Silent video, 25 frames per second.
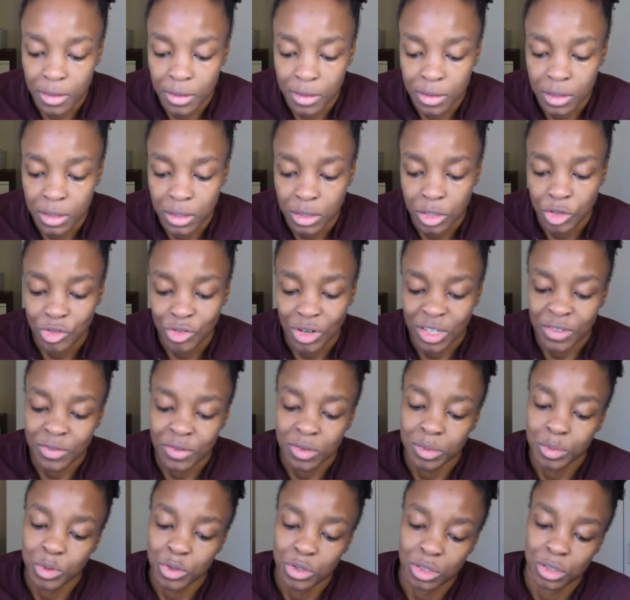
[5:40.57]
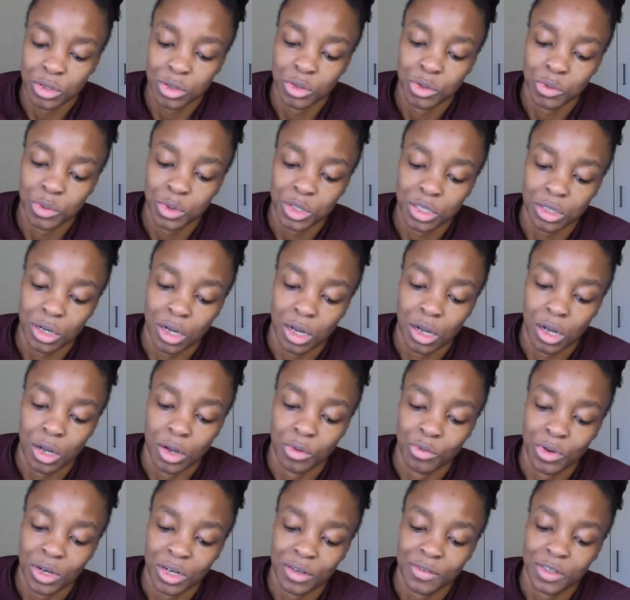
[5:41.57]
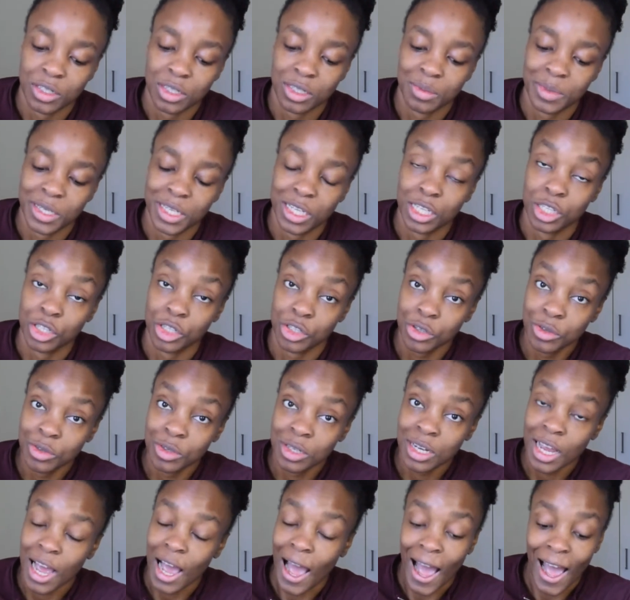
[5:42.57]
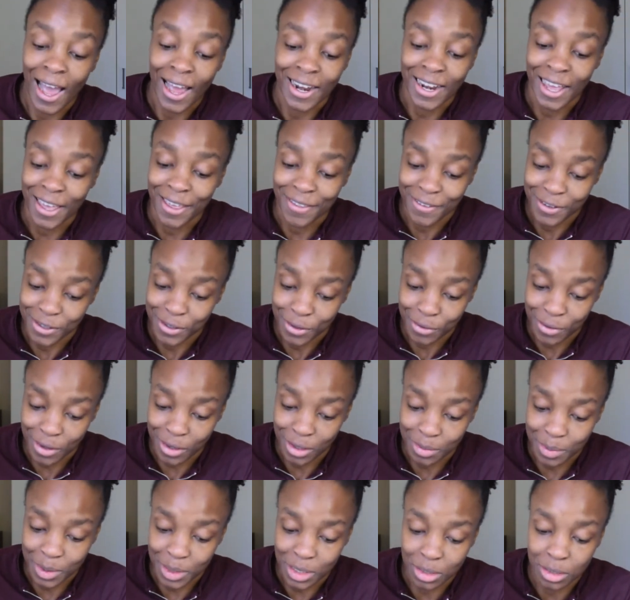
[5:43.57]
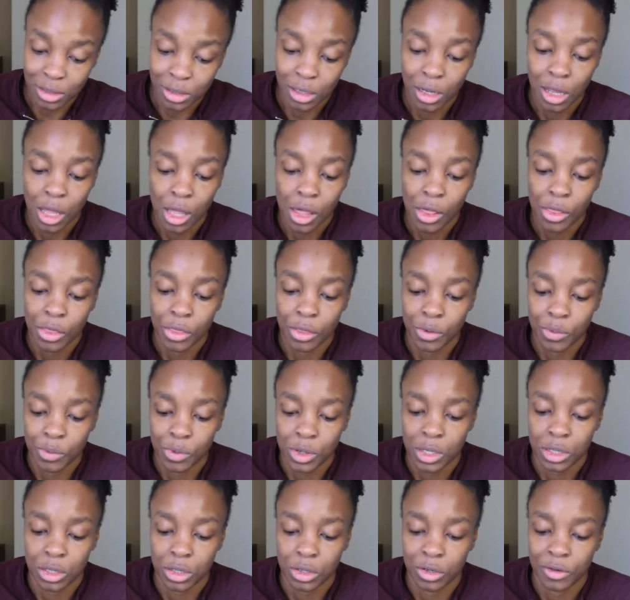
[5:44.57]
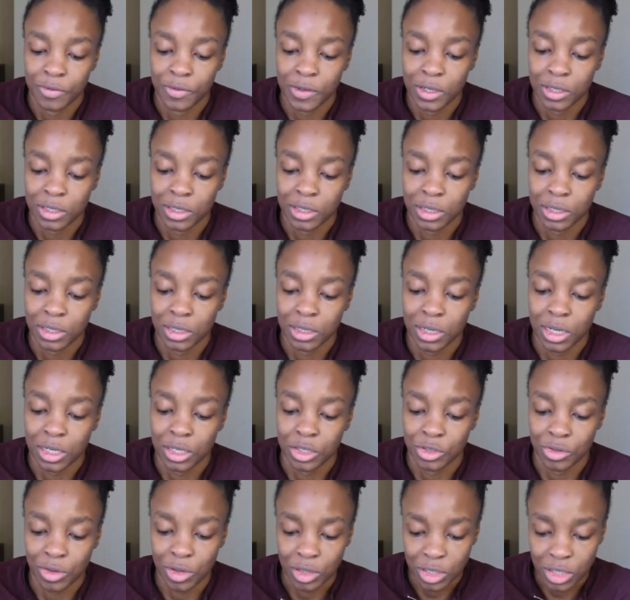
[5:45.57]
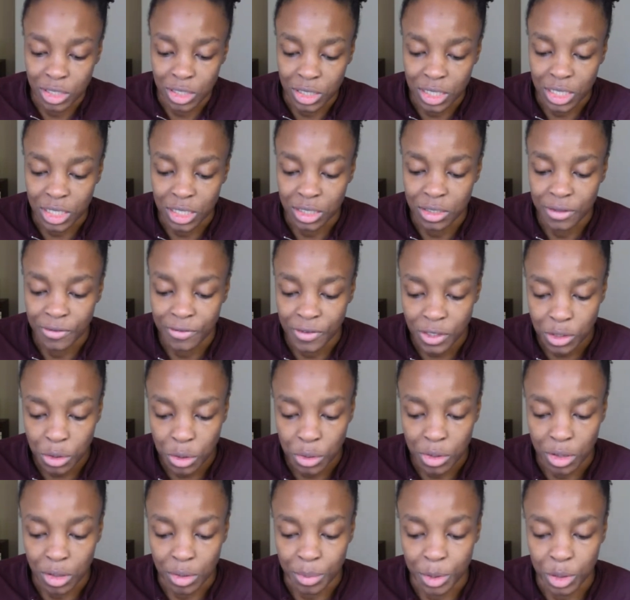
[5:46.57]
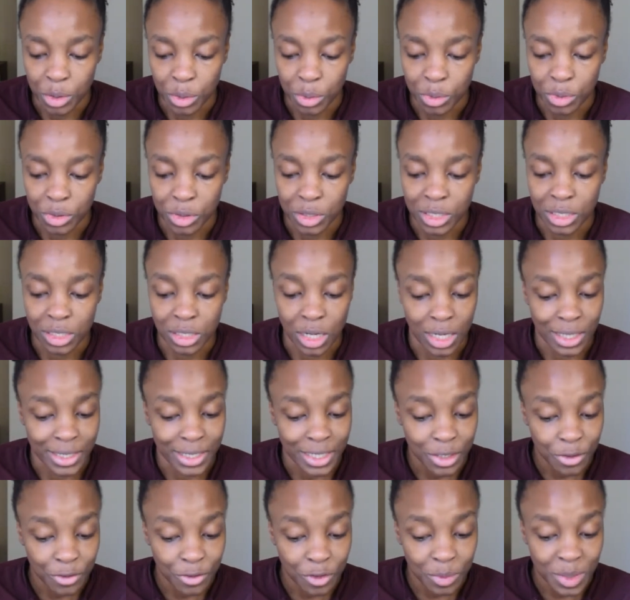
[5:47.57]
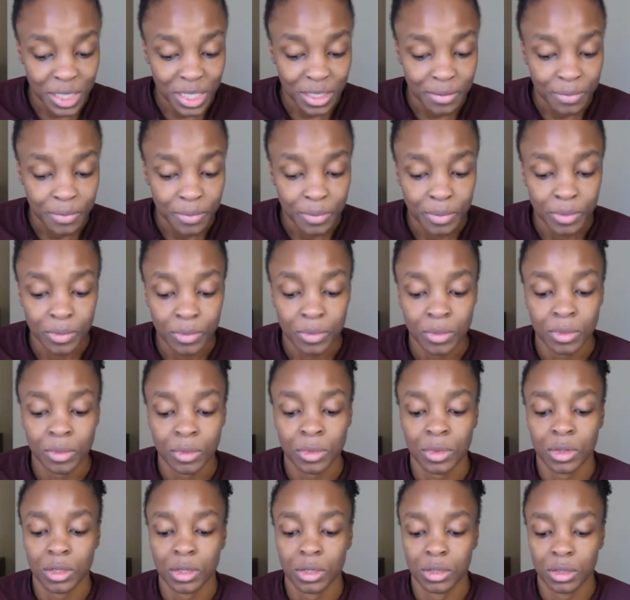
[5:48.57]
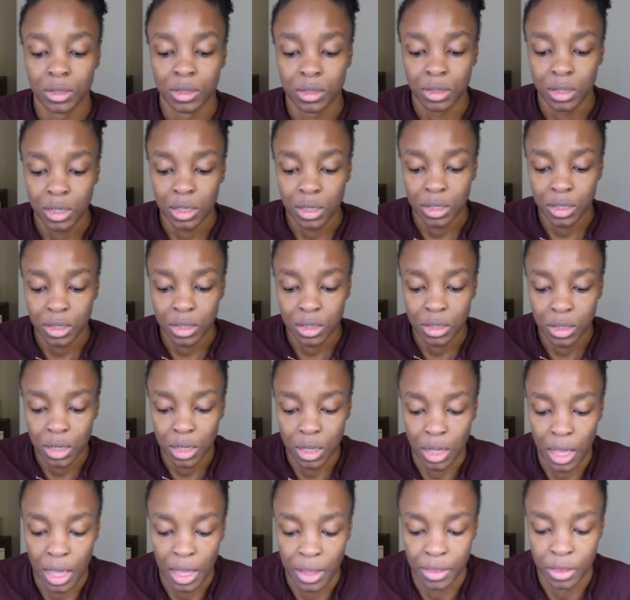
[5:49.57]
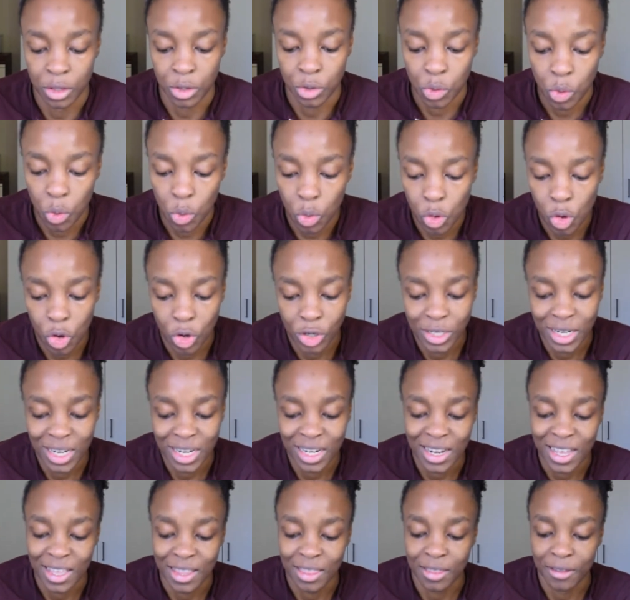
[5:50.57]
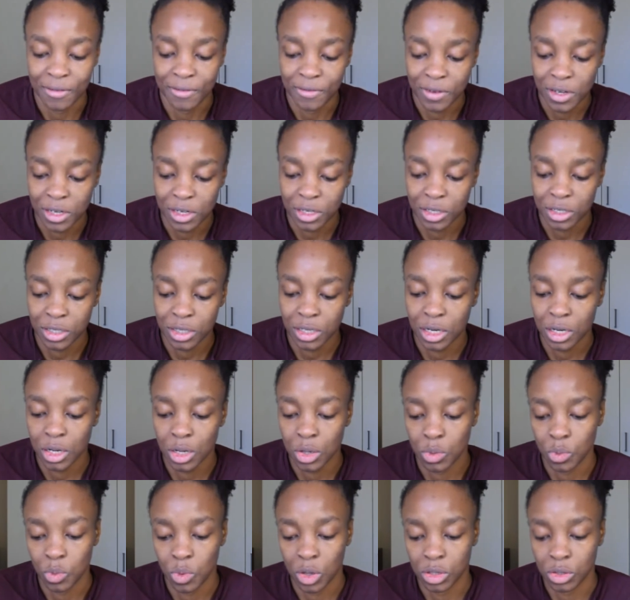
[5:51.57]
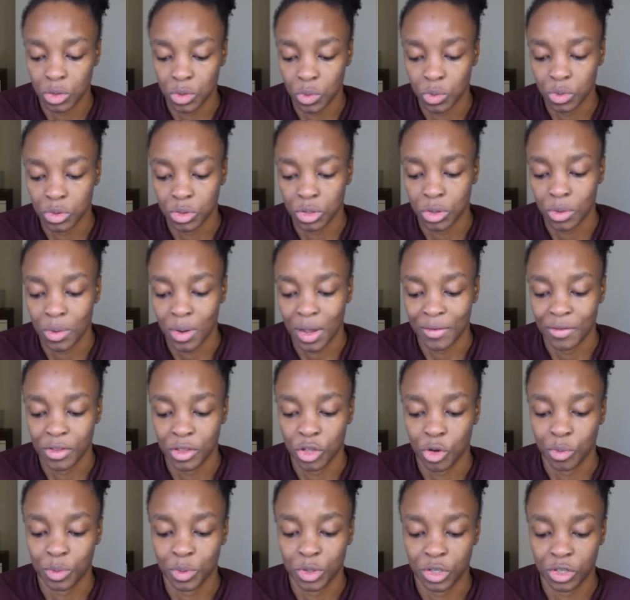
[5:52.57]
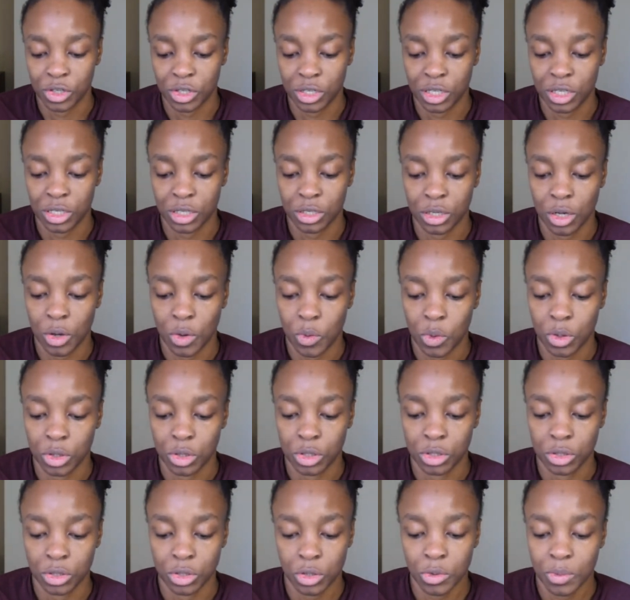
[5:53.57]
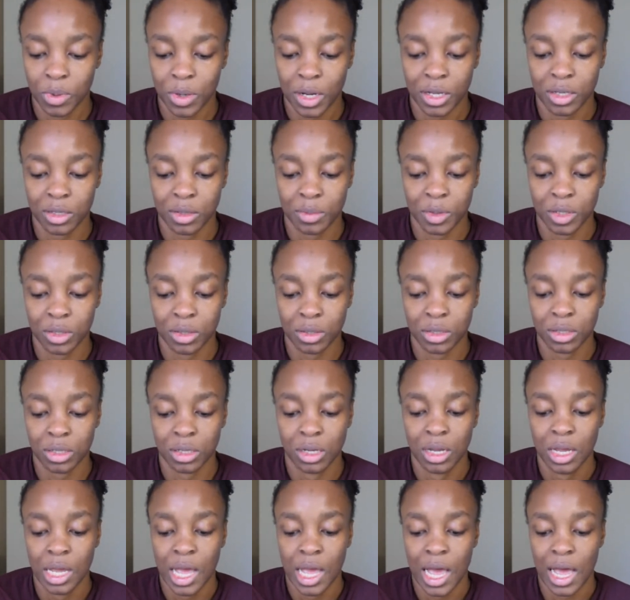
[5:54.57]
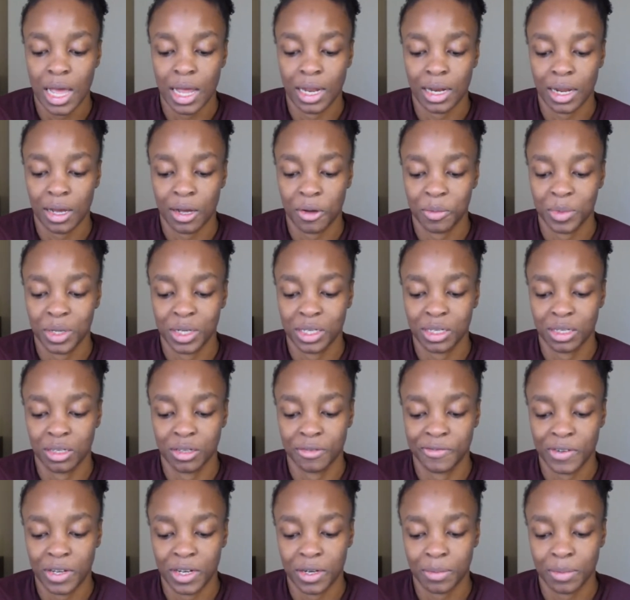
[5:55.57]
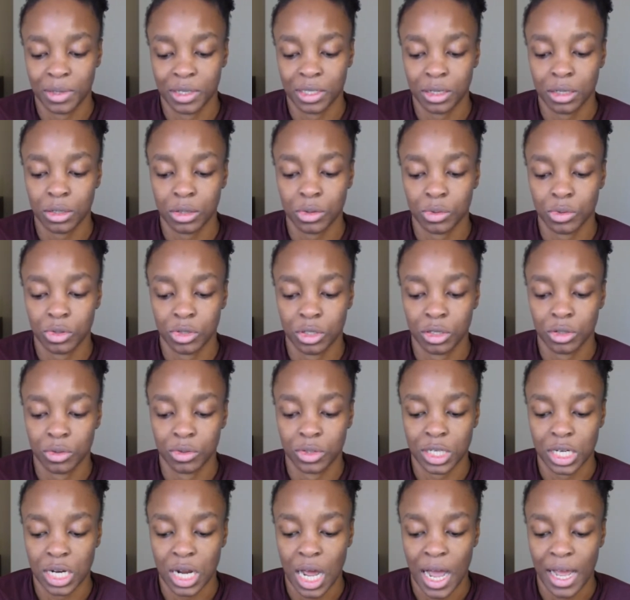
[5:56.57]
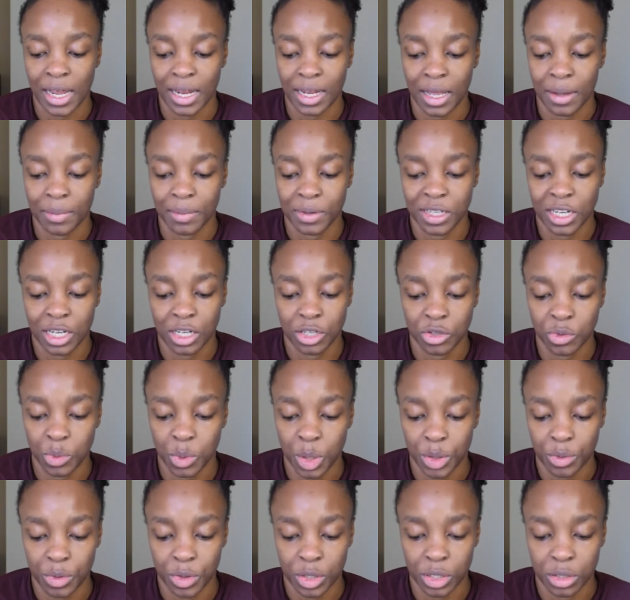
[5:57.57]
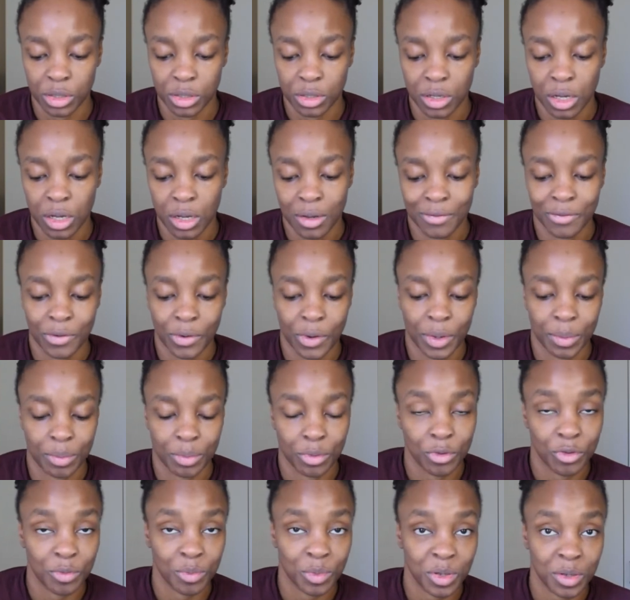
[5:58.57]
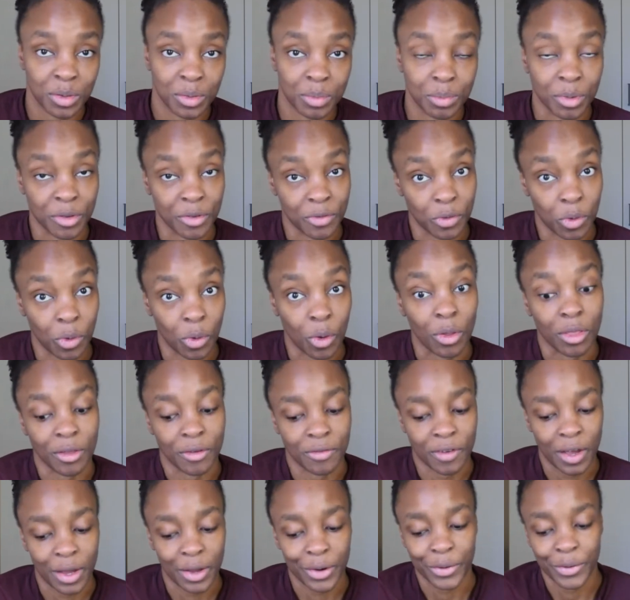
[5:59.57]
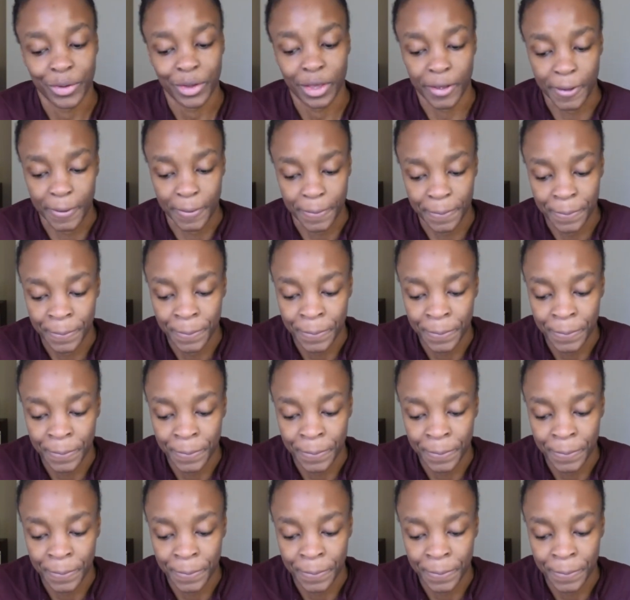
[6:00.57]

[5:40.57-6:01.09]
These are transferable skills which are relevant to being a student and a physiotherapist. The way the university has structured its physiotherapy course is ideal for me. Learning the core content in the first year whilst also having the opportunity to go on 2 placements allow me to develop my clinical skills and highlight potential areas for improvement before the final year.